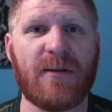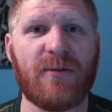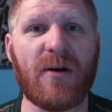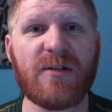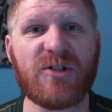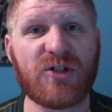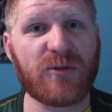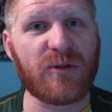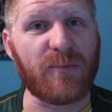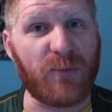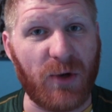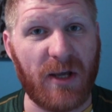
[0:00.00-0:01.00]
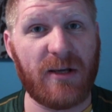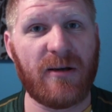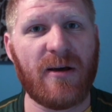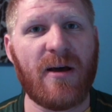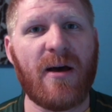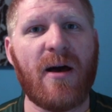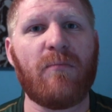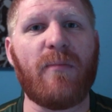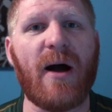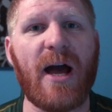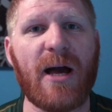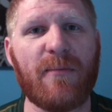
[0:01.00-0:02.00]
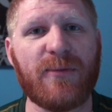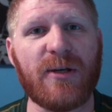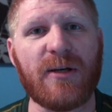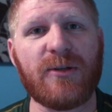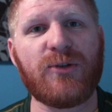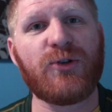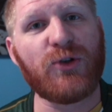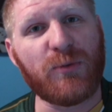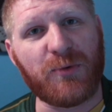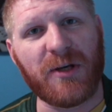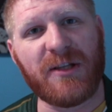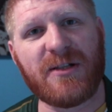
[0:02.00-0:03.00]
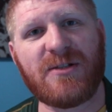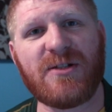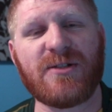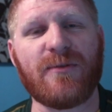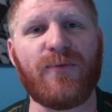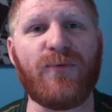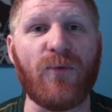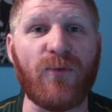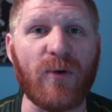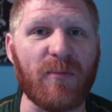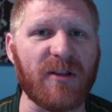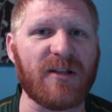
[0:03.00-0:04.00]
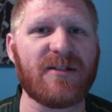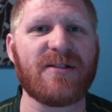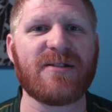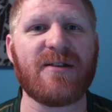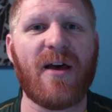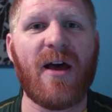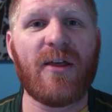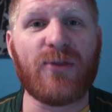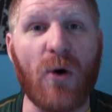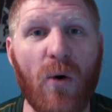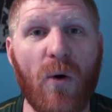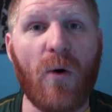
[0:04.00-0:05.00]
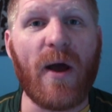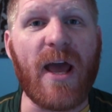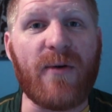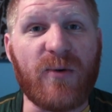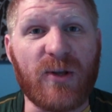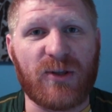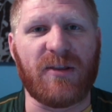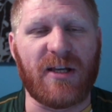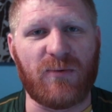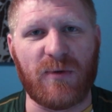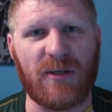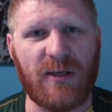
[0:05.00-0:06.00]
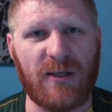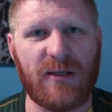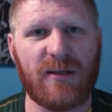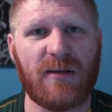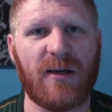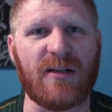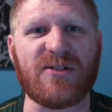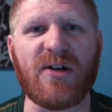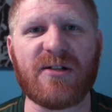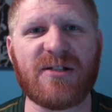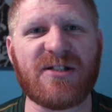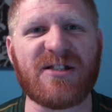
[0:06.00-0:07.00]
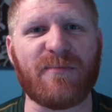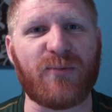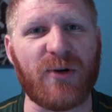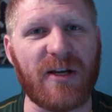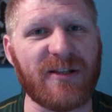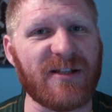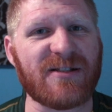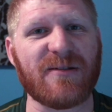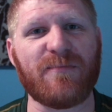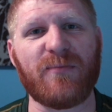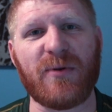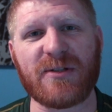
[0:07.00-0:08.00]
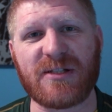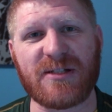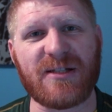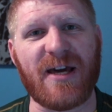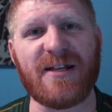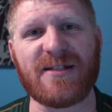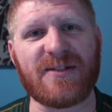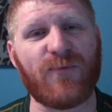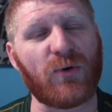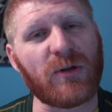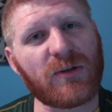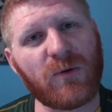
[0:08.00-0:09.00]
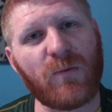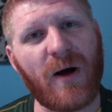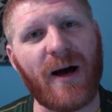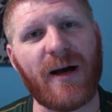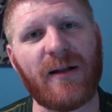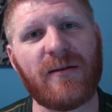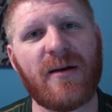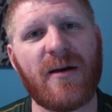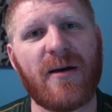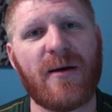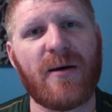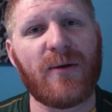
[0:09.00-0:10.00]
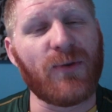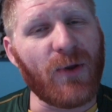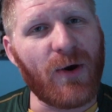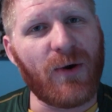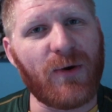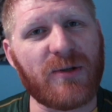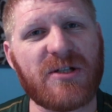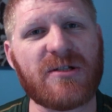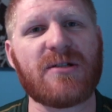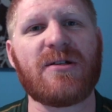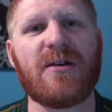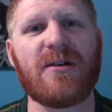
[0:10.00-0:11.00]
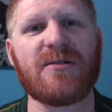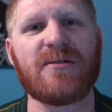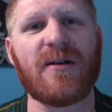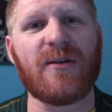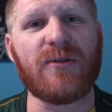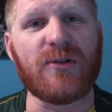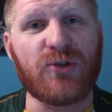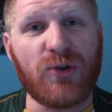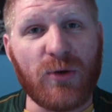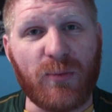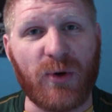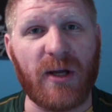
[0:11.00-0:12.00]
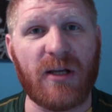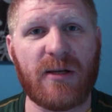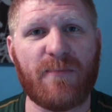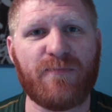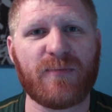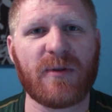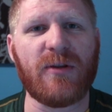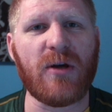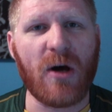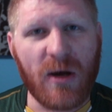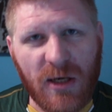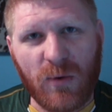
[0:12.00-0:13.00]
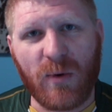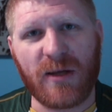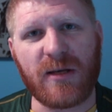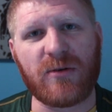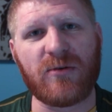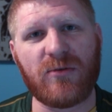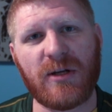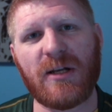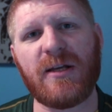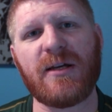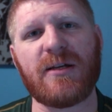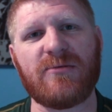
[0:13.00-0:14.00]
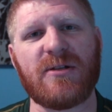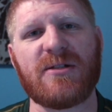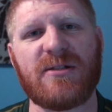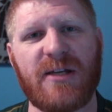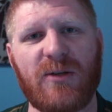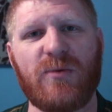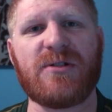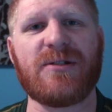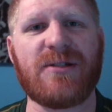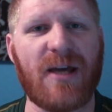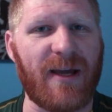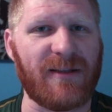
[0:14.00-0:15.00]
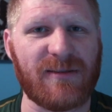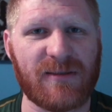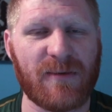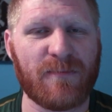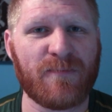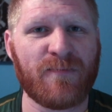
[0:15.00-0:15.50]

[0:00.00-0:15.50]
Not just the bread, but I am the true bread. This is the fulfillment. This is the everything that we need. It's not just the bread that sustains us for a little while. No, Jesus is the true bread. The only one that really gives us that which sustains.